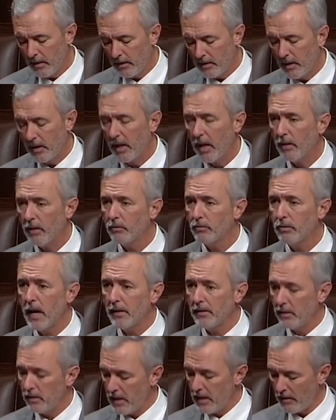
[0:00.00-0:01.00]
Together,
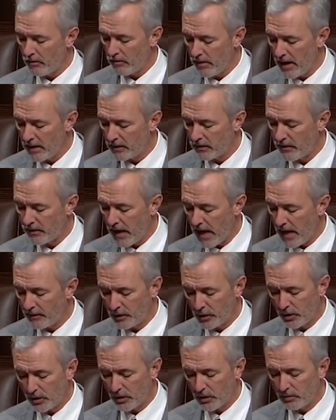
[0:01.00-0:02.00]
Rod and Nanette raised 5
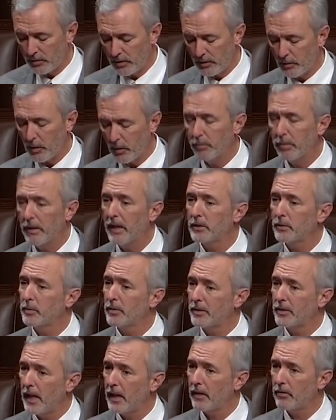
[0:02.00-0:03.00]
children and were blessed
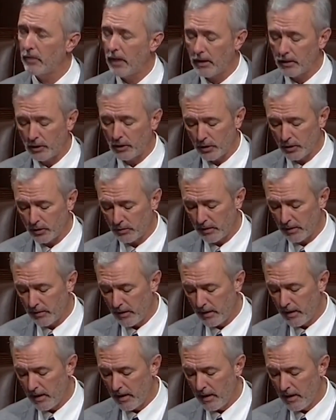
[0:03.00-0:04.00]
with 10 grandchildren.
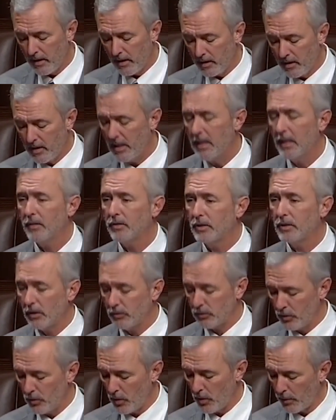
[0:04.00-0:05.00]
The Dean of
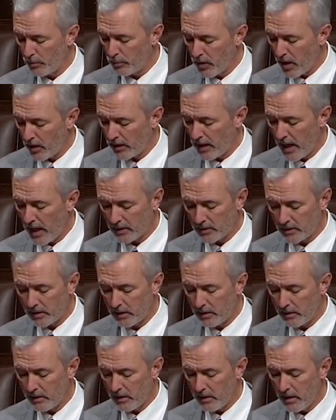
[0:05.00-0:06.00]
Central New York
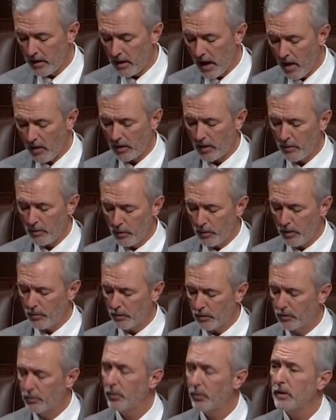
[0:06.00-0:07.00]
Broadcasting, our community
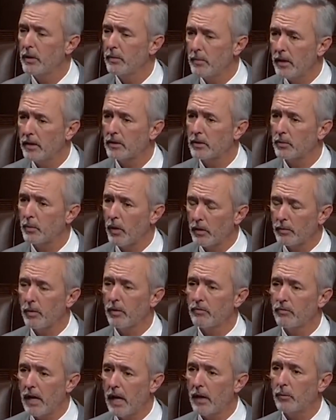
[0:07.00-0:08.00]
will truly miss
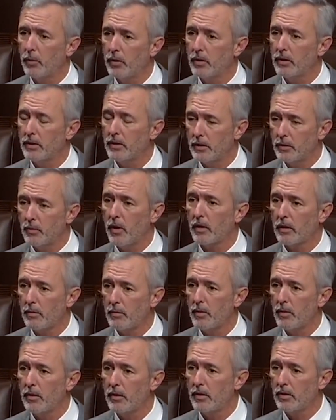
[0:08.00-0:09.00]
welcoming Rod Wood into our
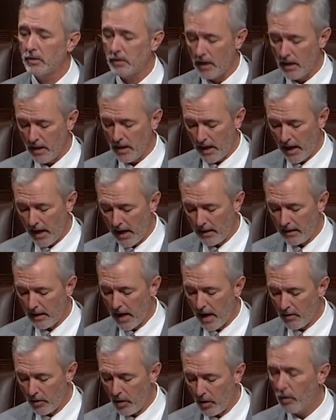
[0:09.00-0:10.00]
communities and
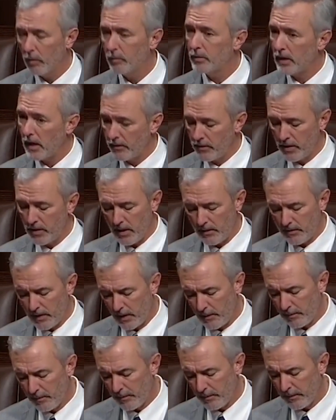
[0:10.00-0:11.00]
our homes every
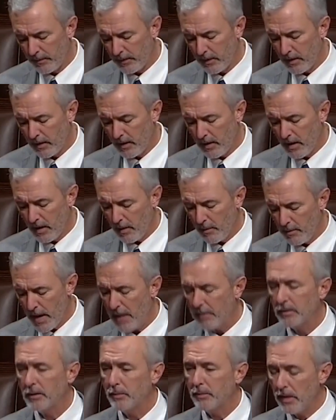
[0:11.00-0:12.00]
evening.
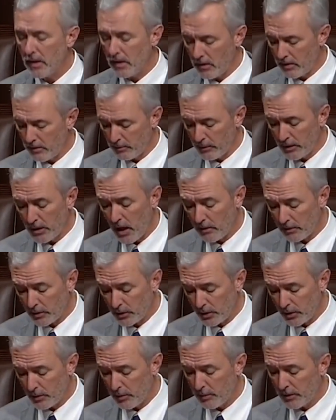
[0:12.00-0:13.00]
Madam Speaker,
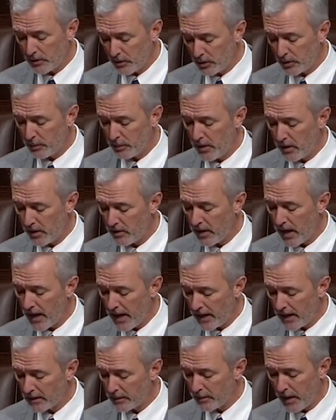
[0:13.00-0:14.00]
Mr. Speaker, I
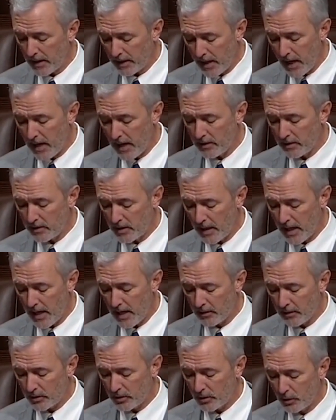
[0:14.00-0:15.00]
ask my colleagues in the
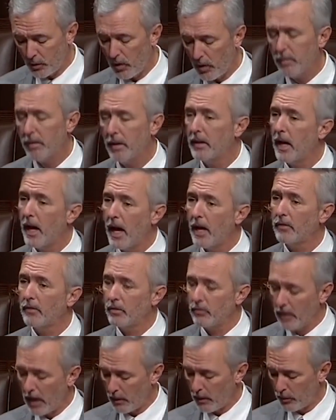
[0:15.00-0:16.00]
House join me in
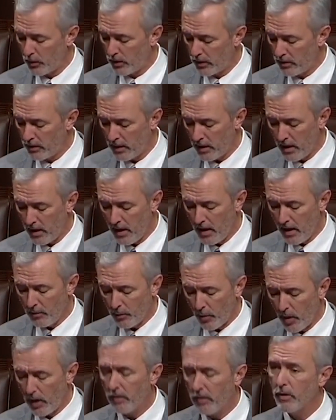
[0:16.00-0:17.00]
honoring Rod Wood
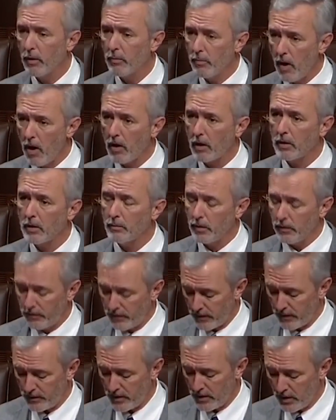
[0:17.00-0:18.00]
for a remarkable
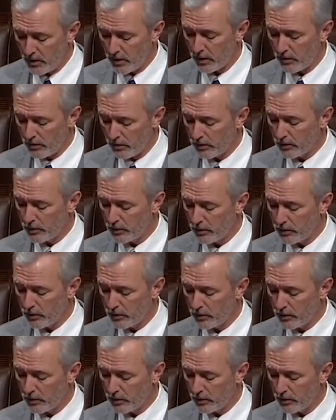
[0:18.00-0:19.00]
50-year career in
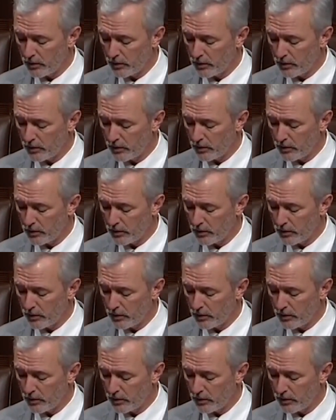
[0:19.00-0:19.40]
journalism.